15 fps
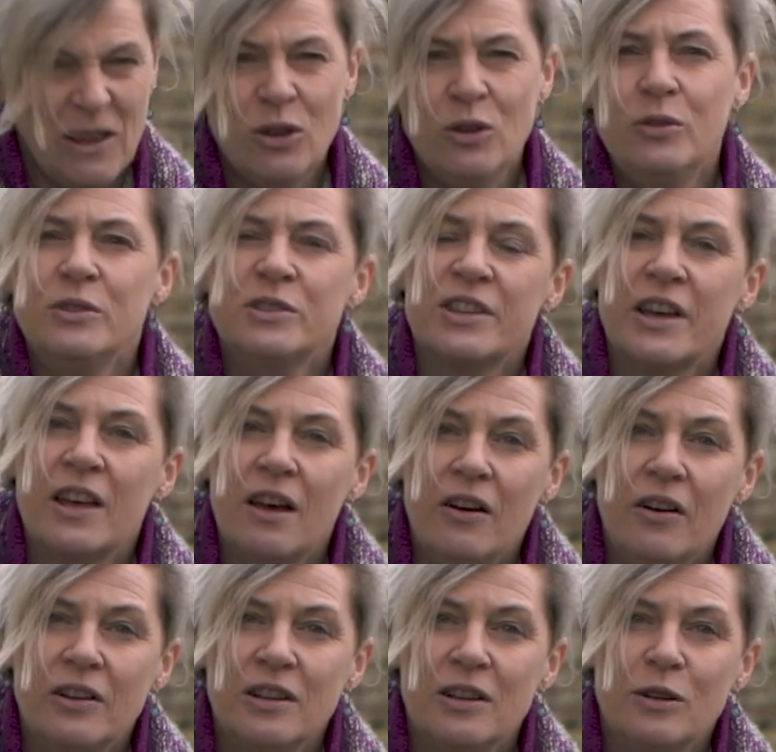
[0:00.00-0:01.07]
Who's the
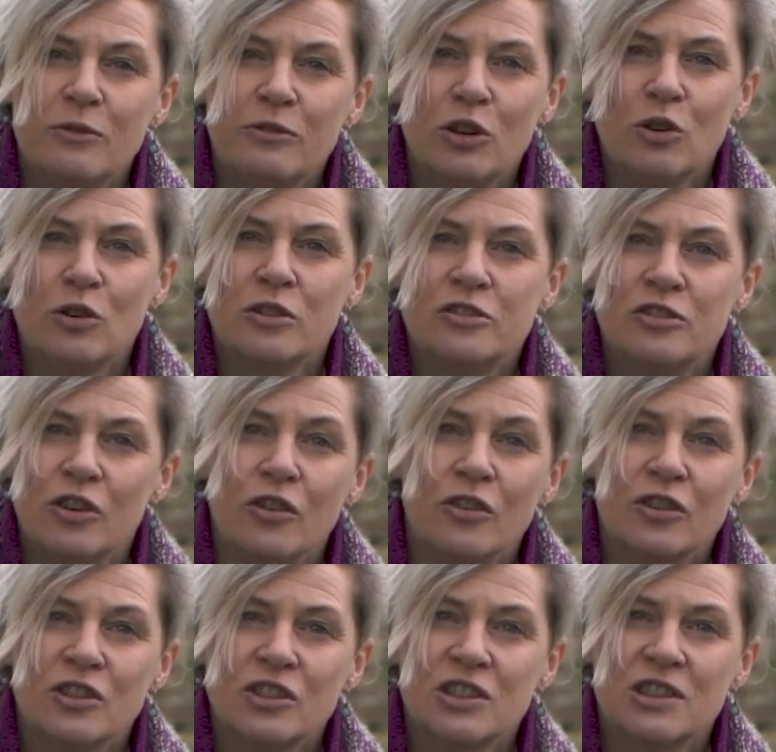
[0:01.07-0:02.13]
guardian of your
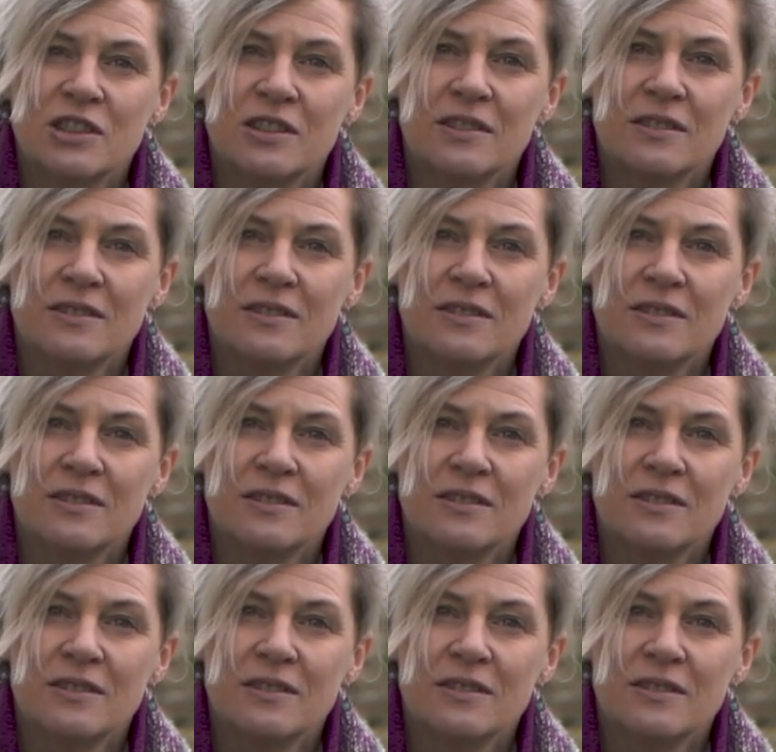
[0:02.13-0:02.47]
ducks?